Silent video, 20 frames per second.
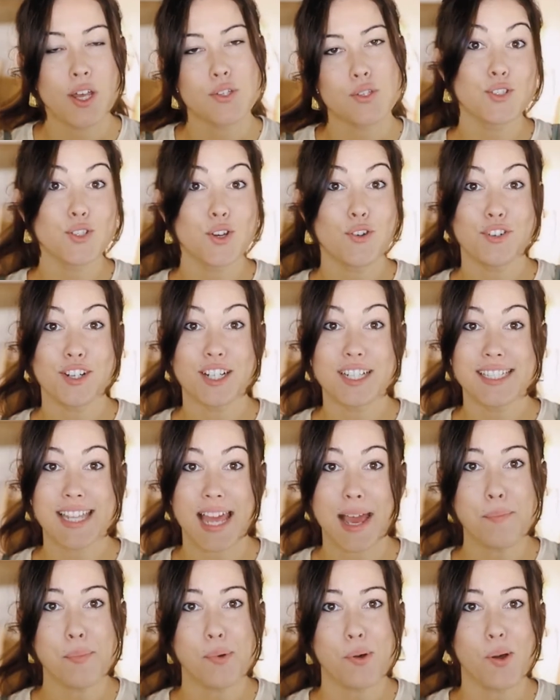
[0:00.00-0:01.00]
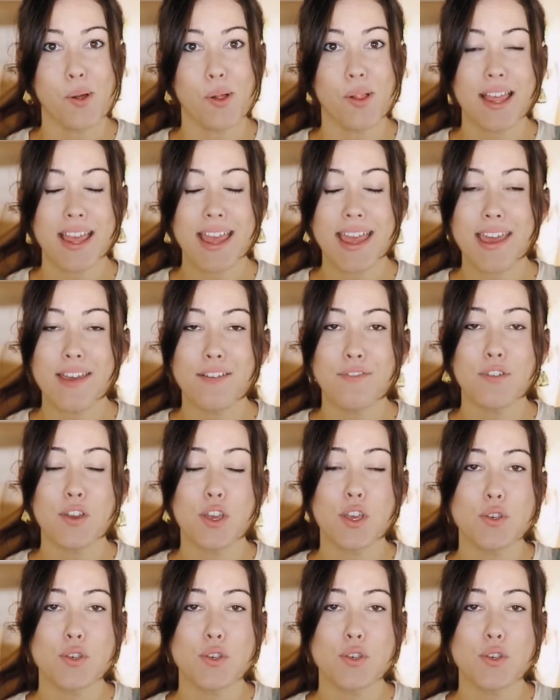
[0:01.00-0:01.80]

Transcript: So for example, if